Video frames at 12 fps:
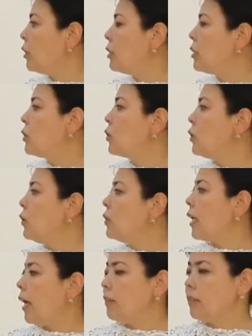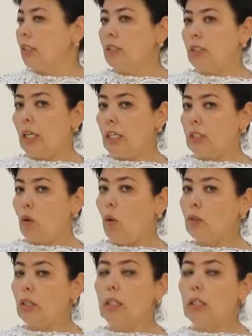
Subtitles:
It is 2000 years old.